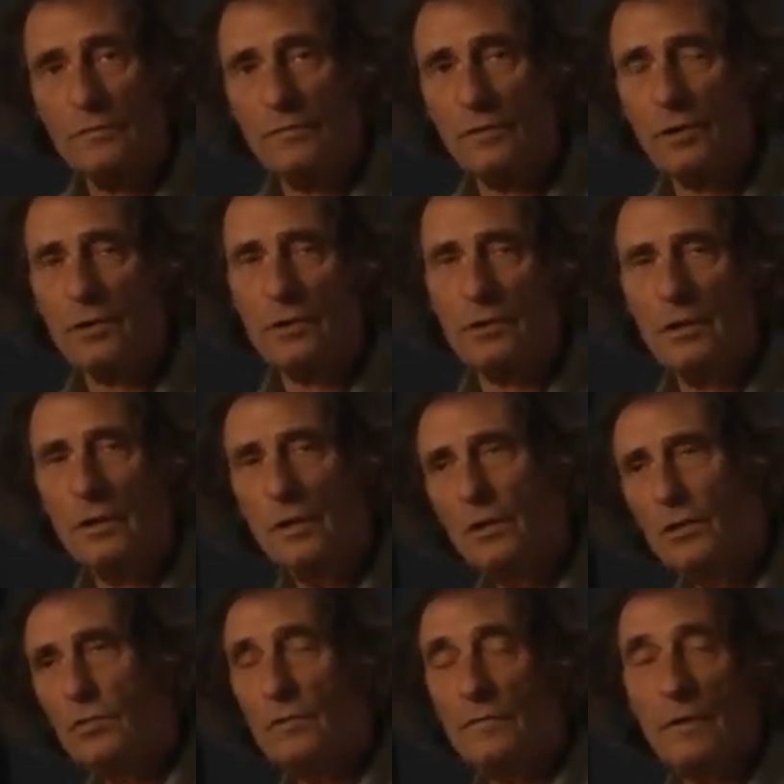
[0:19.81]
you've learned
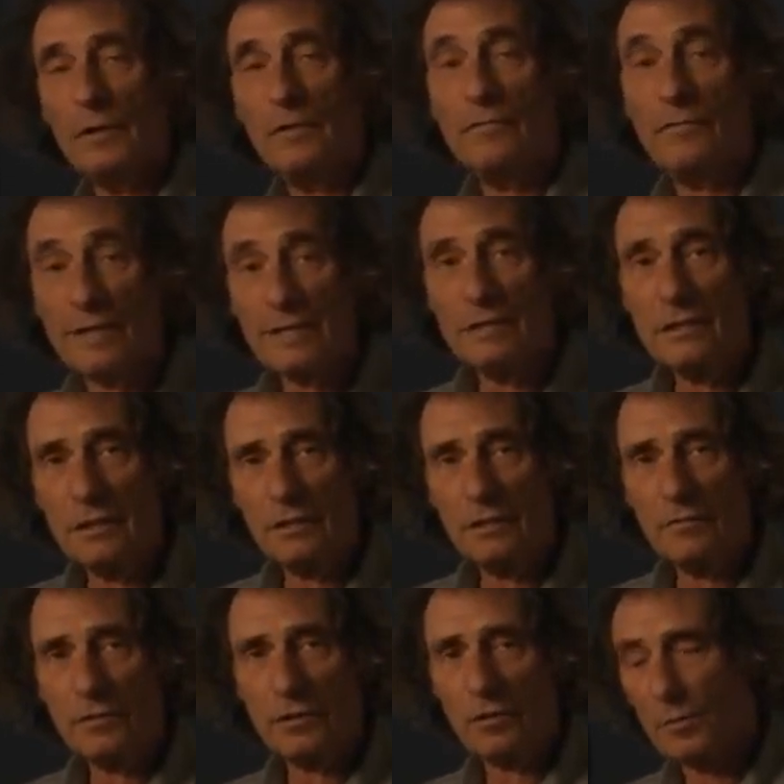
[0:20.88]
to a very
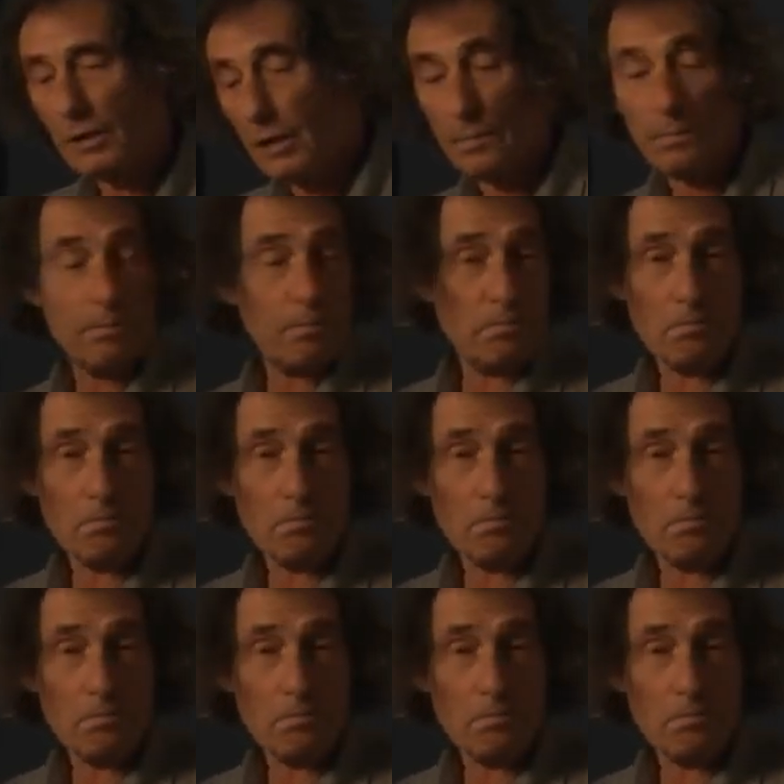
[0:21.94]
fascinating phenomena,